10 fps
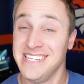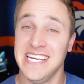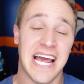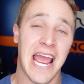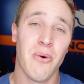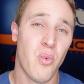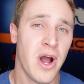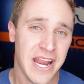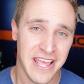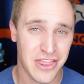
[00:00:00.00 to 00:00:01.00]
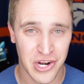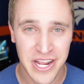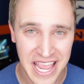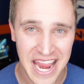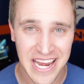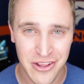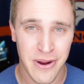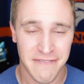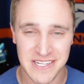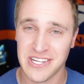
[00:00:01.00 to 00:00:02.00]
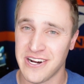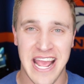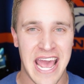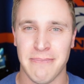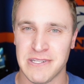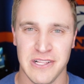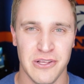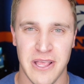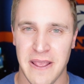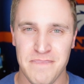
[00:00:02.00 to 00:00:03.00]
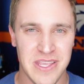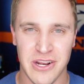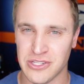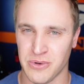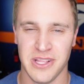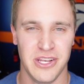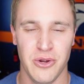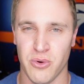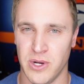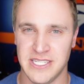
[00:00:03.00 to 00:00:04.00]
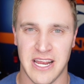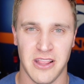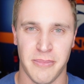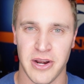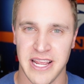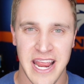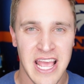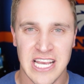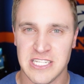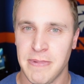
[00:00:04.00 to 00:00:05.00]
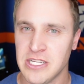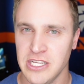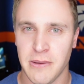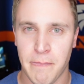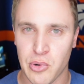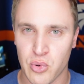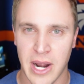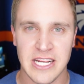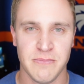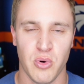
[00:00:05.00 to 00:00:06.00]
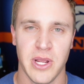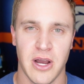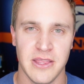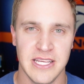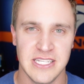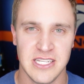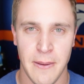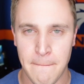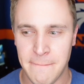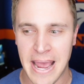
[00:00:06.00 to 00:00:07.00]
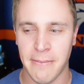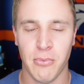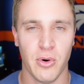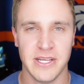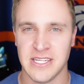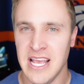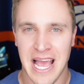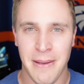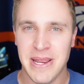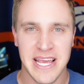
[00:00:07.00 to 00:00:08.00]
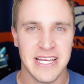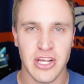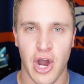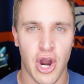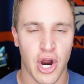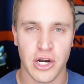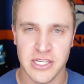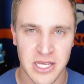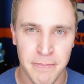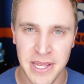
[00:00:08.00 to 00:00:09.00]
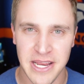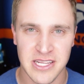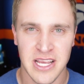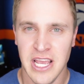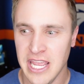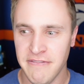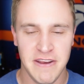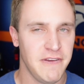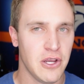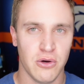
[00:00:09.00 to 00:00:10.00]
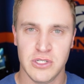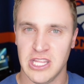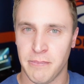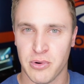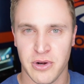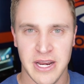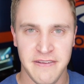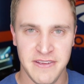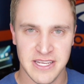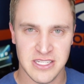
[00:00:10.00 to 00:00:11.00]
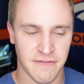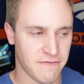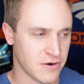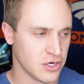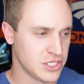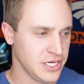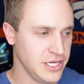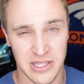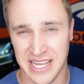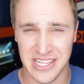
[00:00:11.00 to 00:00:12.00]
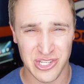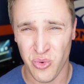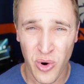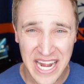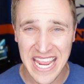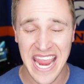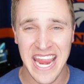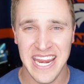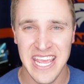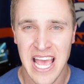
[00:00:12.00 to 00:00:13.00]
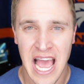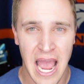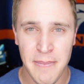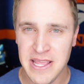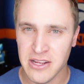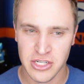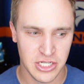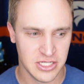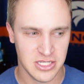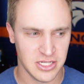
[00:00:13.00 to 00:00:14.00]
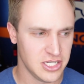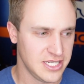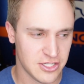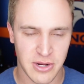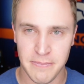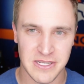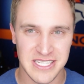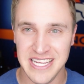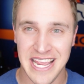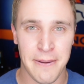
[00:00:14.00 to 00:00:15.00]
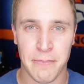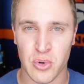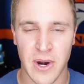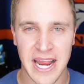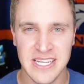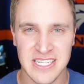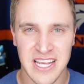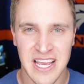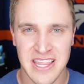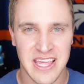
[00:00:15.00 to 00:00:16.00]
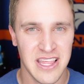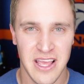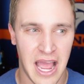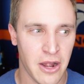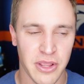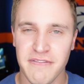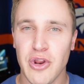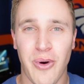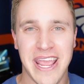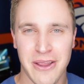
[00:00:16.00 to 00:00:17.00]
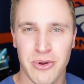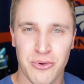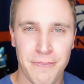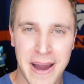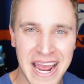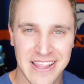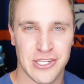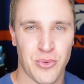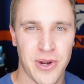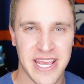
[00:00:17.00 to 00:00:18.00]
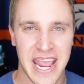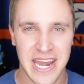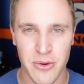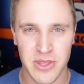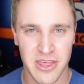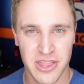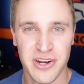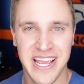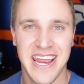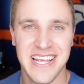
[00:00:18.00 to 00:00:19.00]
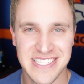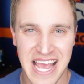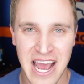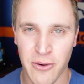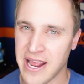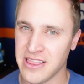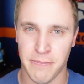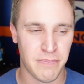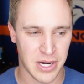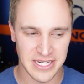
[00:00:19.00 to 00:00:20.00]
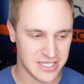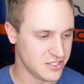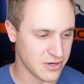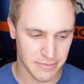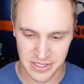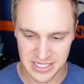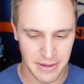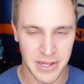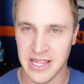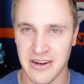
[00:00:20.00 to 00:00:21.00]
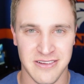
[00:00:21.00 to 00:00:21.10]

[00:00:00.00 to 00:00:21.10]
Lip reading: did I want a 3080 graphics card? Absolutely. You know, it's one of the newer ones out on the market, especially the price point on these bad boys. I mean, it's hard to beat. Even if you go to the previous version, like the 2080, I mean, there's just such a discrepancy in price that I don't even know why anyone would buy the 2080 when the 3080 is out, and the price discrepancy, I mean,